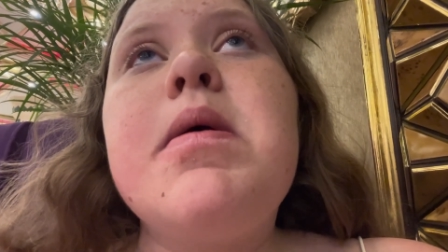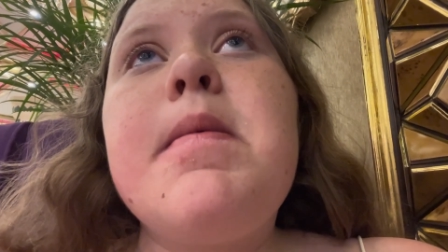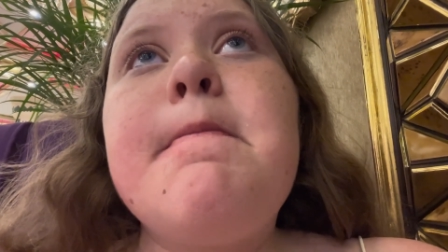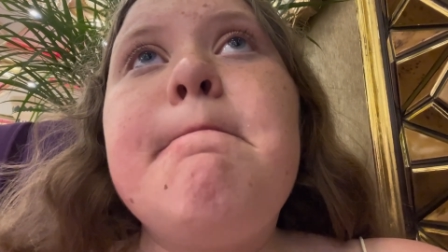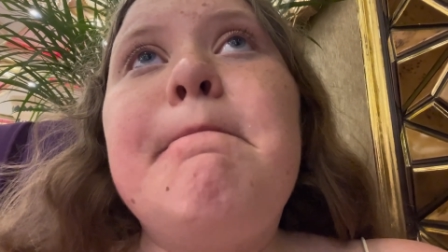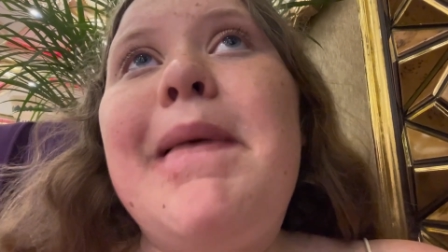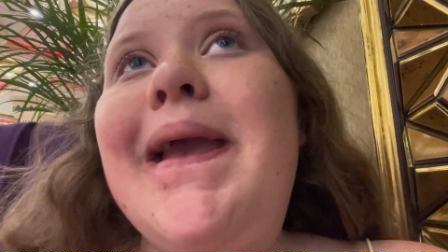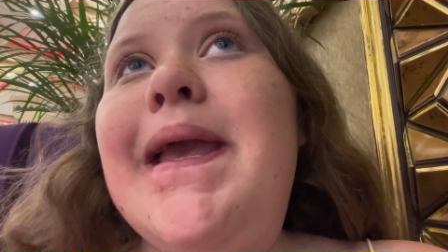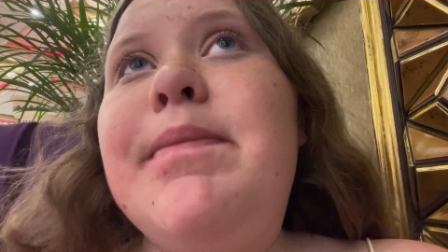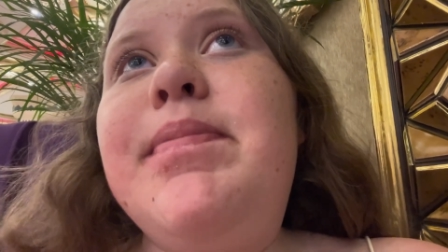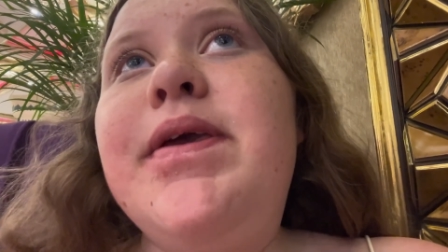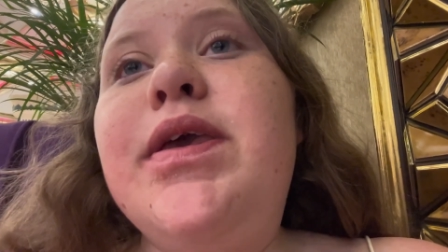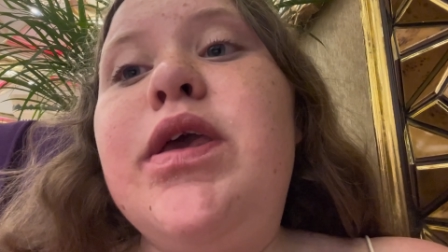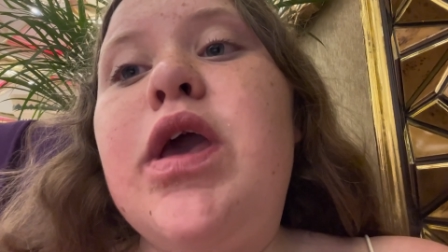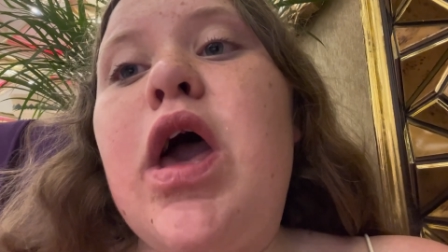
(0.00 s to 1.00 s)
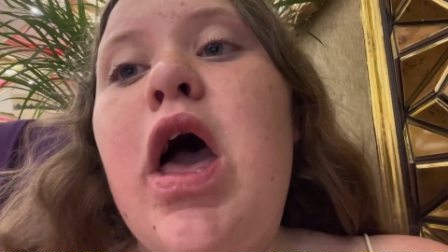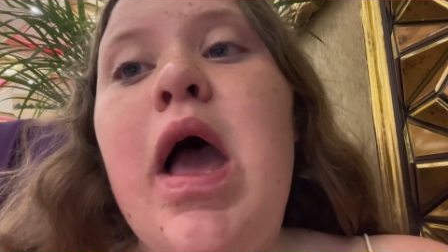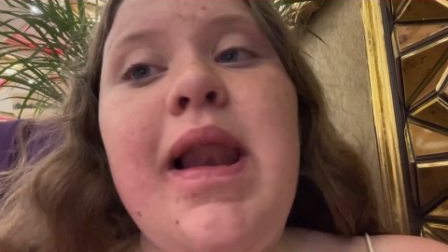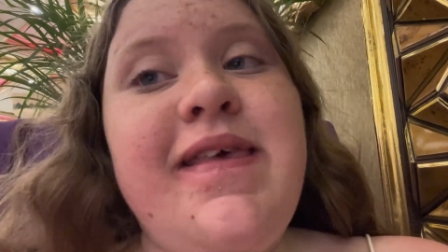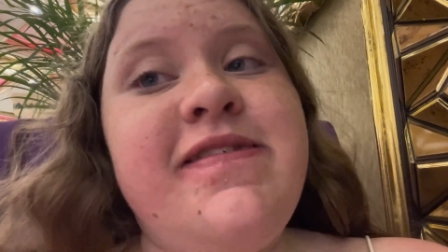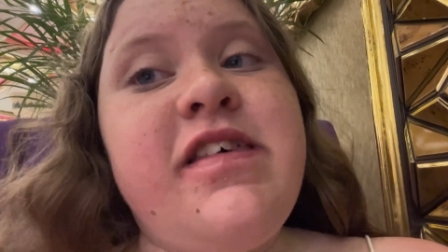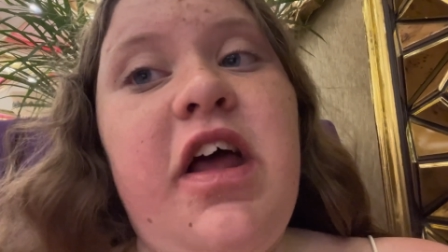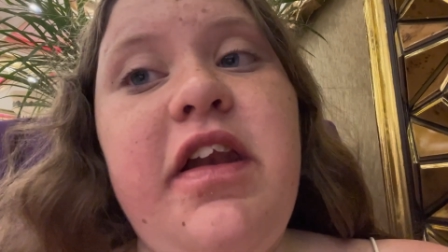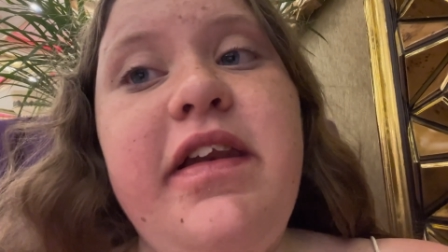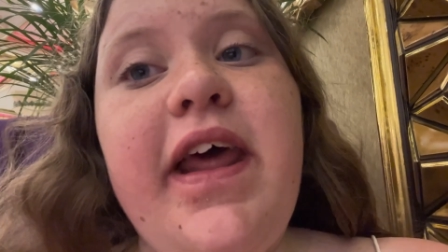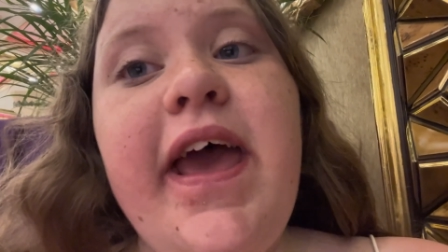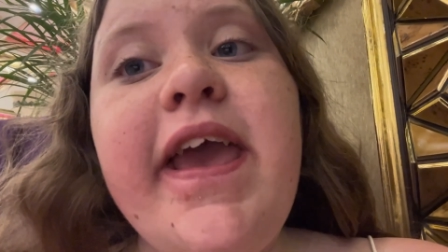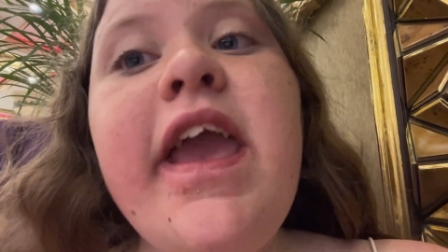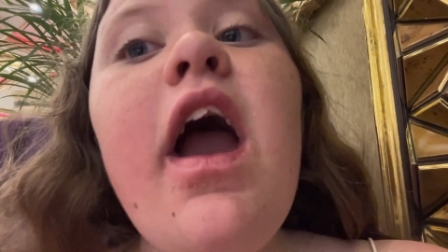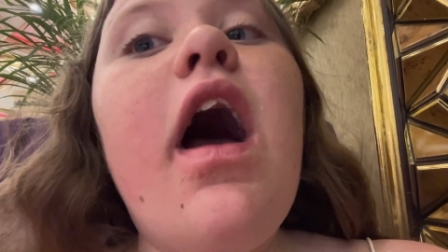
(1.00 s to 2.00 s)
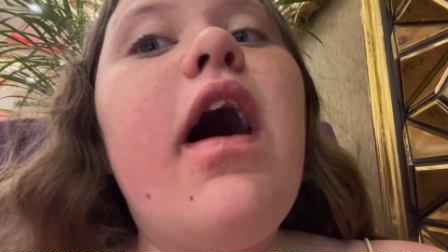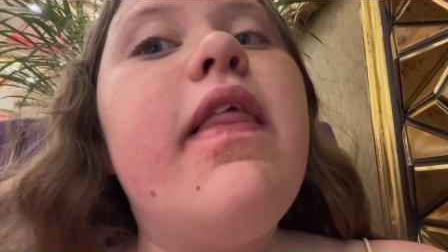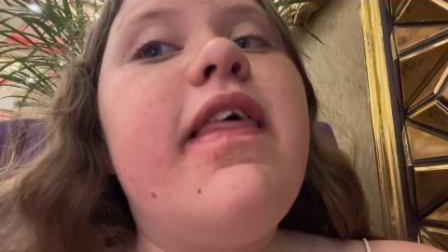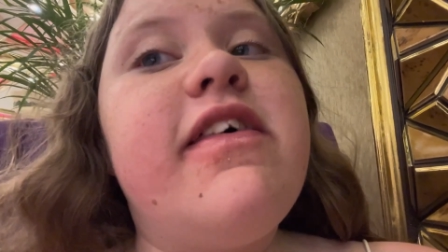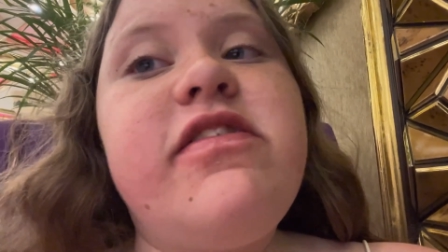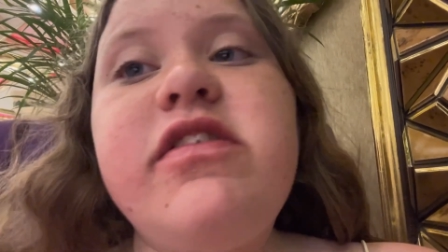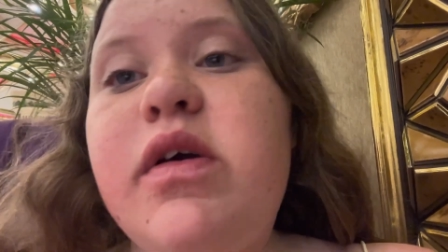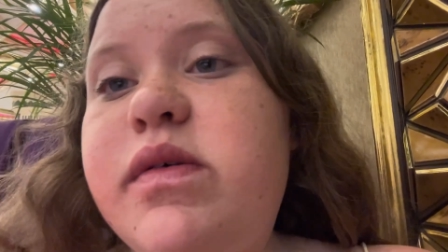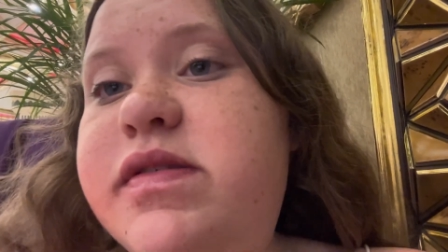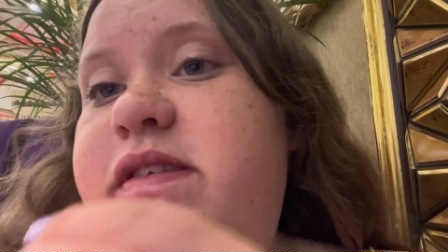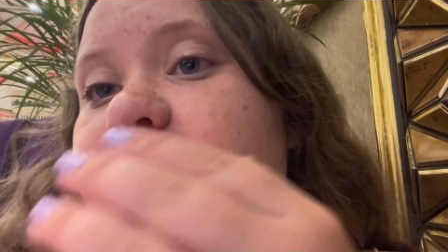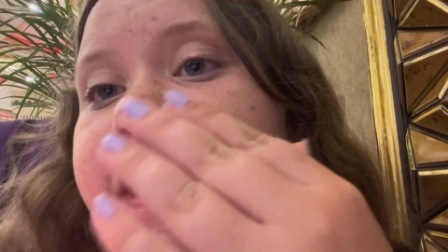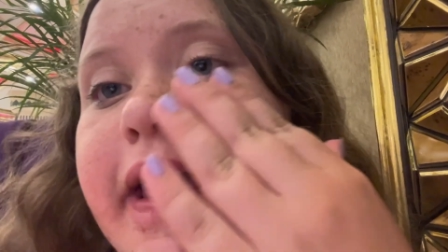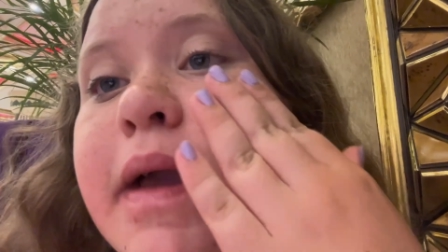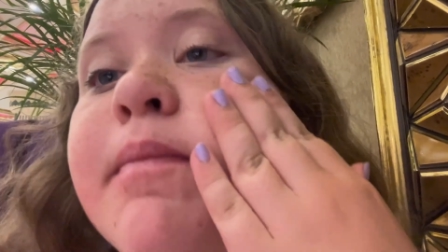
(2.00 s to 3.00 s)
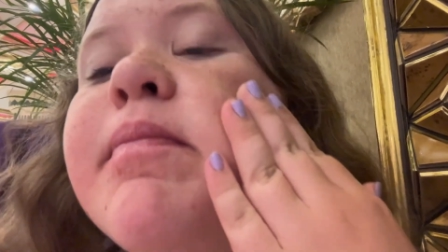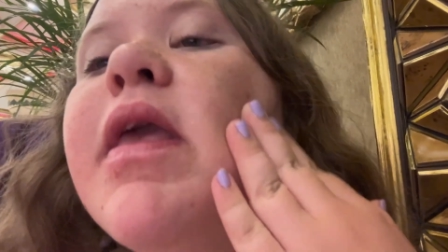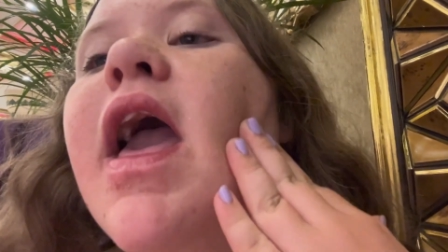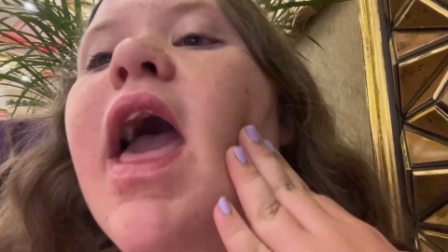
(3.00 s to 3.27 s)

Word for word: maybe early Sunday. There's no saying.